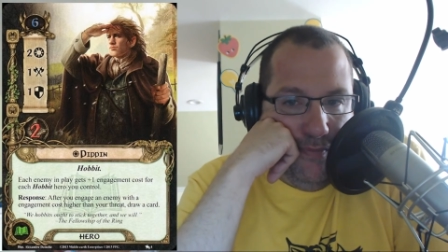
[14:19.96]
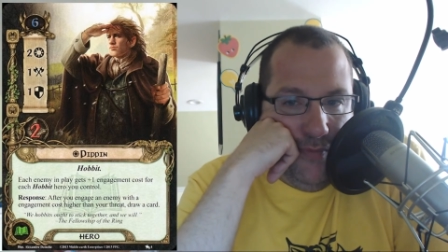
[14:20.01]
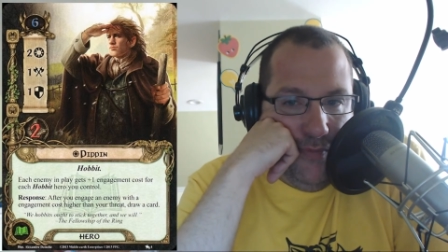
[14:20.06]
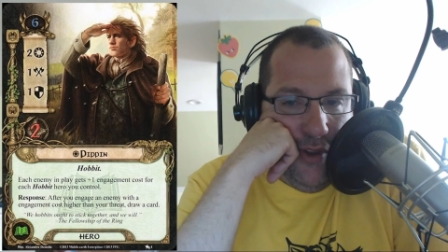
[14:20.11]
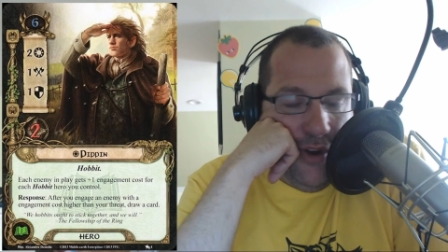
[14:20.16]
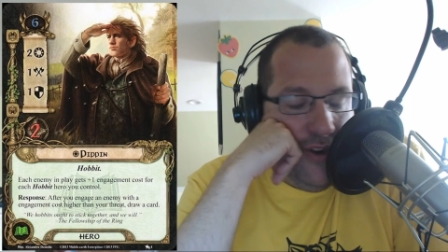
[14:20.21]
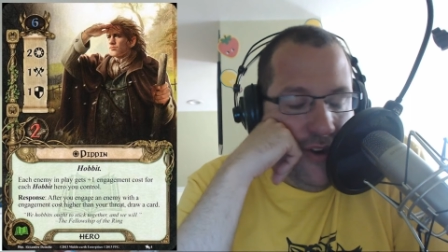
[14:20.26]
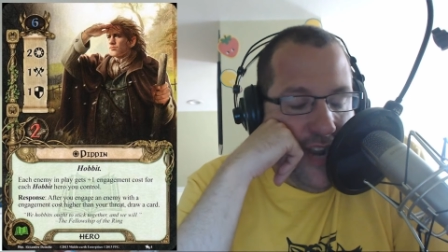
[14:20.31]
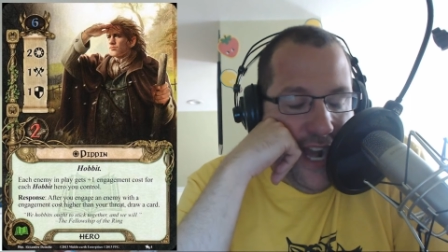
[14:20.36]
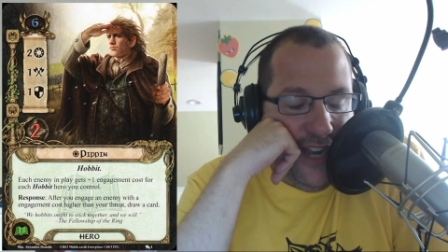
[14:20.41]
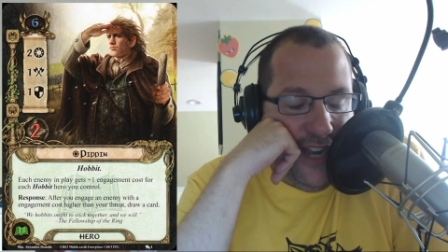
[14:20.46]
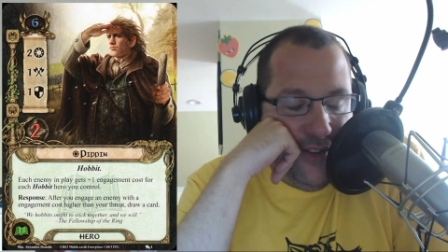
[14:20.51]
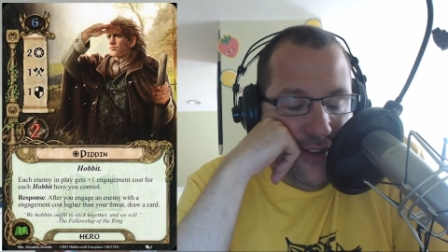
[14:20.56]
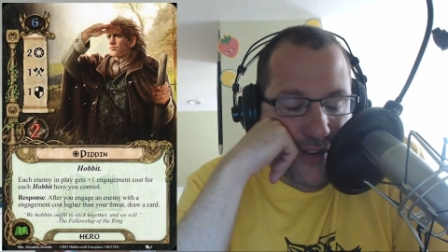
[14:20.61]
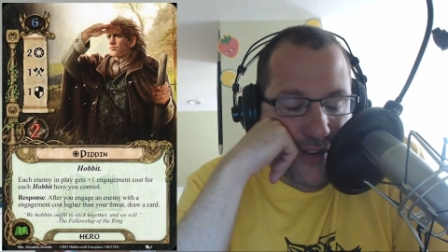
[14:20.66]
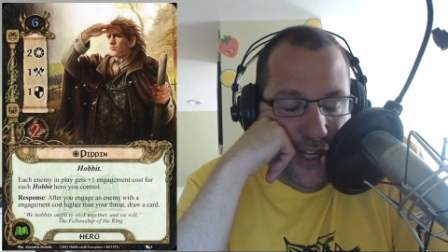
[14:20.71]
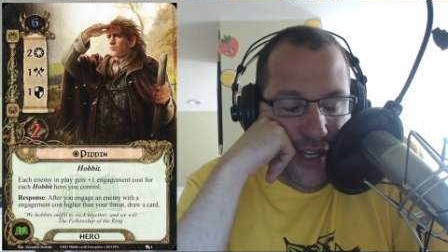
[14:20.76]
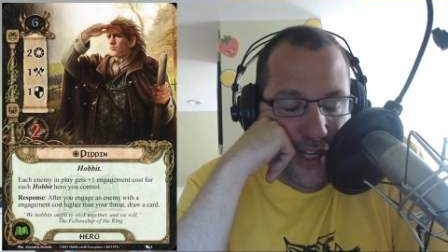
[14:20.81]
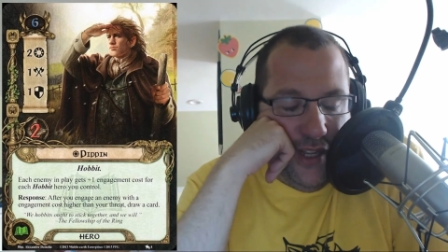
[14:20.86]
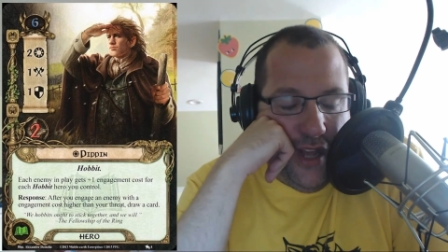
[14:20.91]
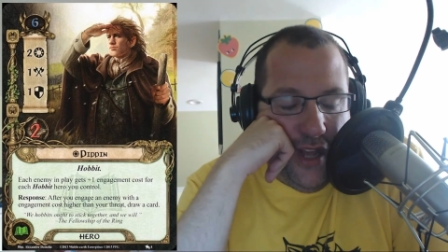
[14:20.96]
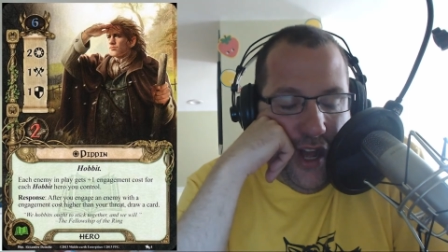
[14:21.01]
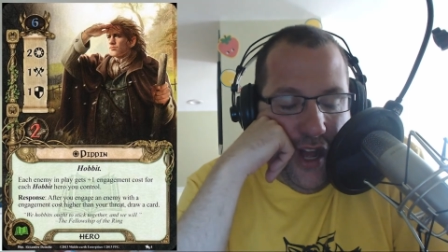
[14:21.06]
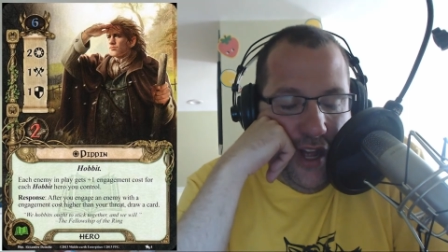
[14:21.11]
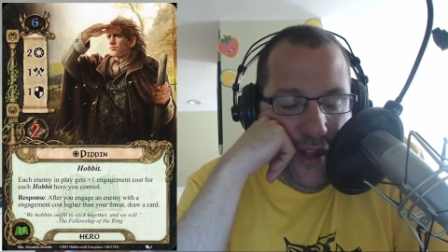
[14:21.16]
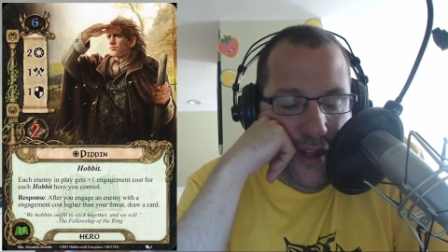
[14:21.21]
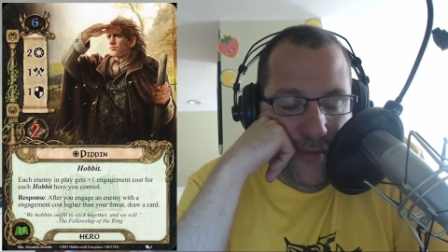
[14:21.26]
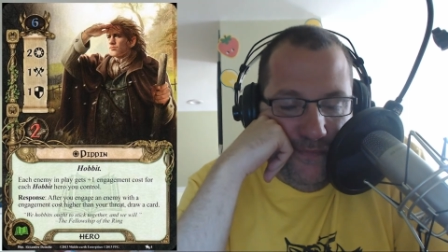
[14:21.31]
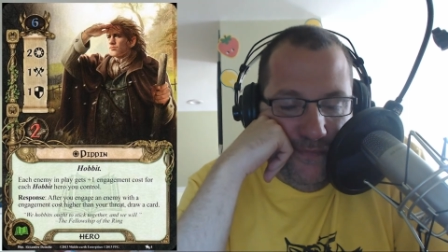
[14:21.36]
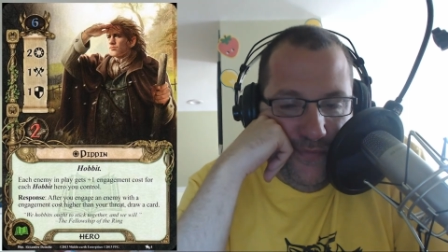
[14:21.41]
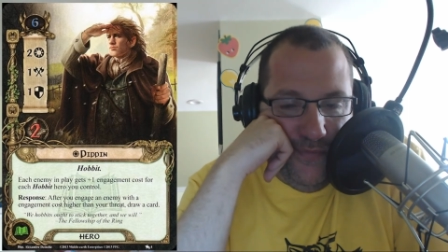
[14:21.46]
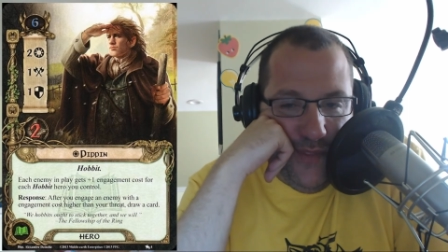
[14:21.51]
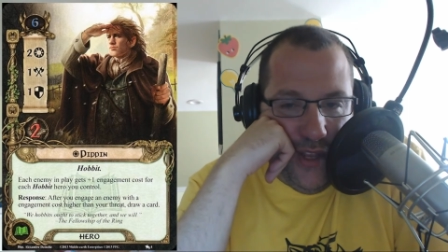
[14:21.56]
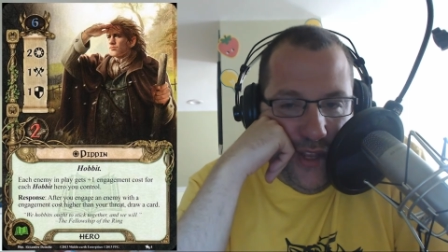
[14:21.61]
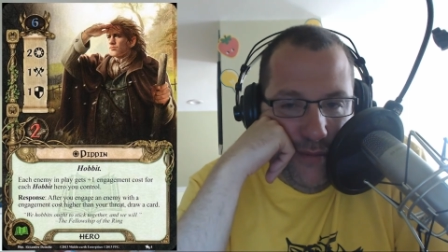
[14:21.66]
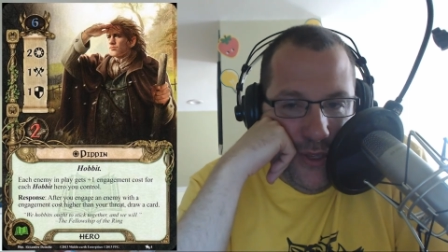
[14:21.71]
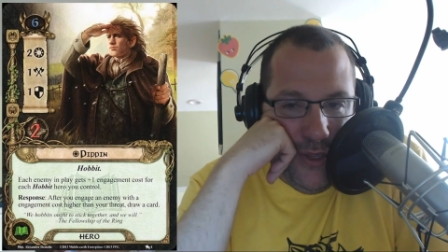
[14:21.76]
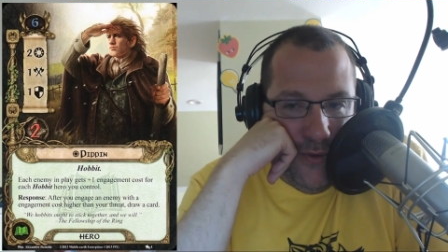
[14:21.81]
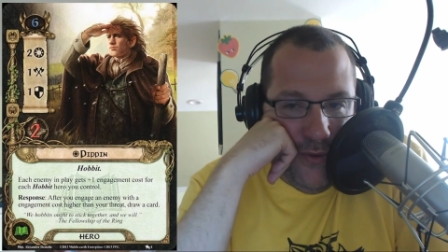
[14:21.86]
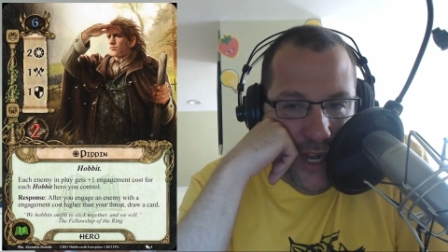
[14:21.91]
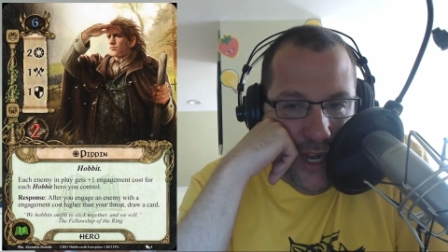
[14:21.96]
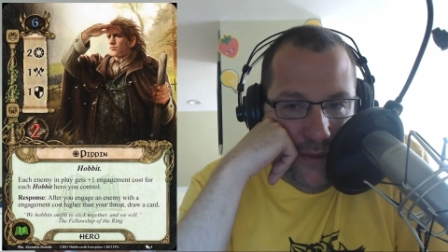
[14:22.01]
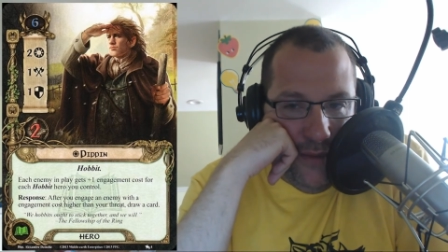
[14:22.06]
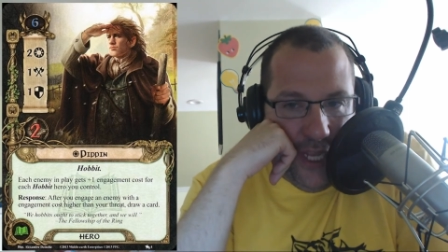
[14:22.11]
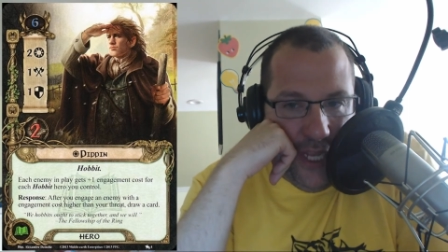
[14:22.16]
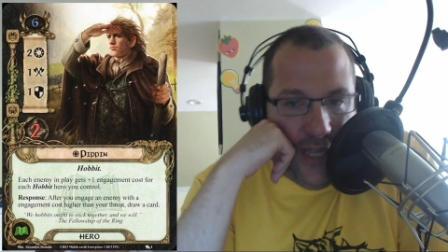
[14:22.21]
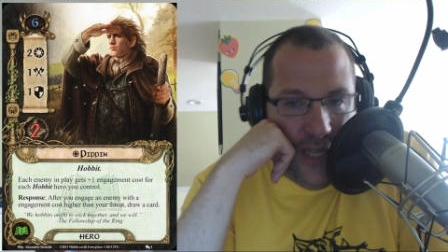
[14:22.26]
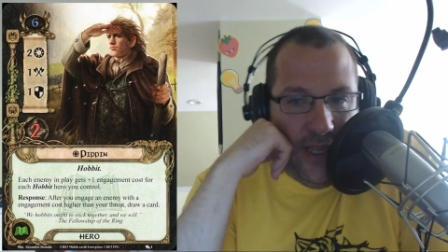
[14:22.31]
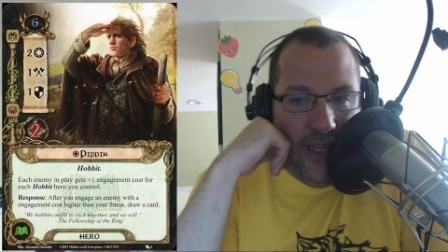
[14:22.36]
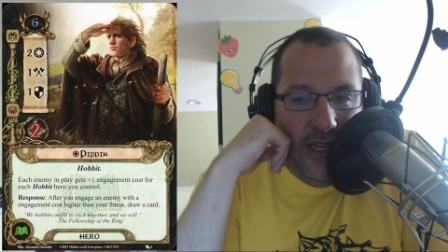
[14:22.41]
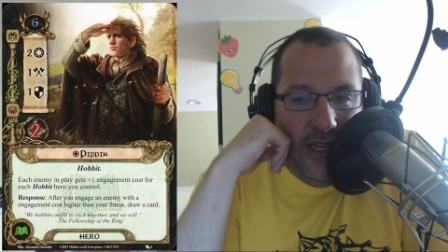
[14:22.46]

or not unique, um, immune enemy